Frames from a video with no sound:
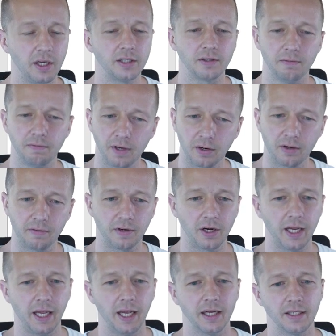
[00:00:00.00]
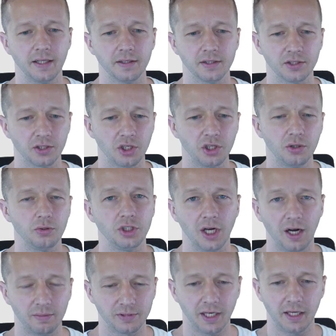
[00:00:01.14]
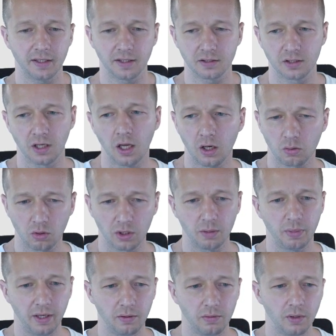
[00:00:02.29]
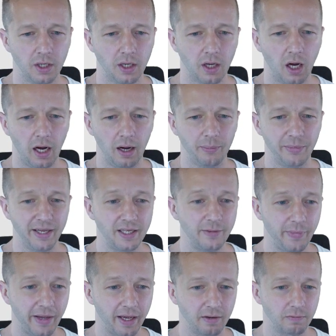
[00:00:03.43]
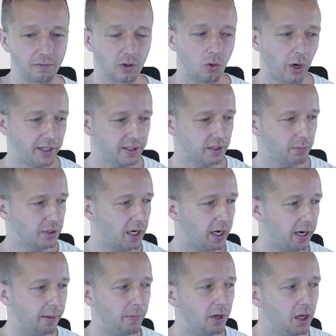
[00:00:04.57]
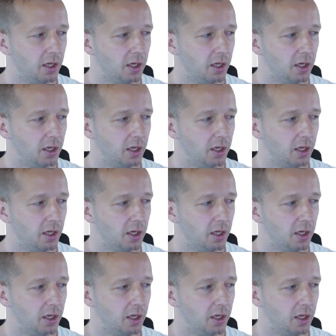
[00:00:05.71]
So very, very handy. This is a huge update that's really been um, in demand for quite some time.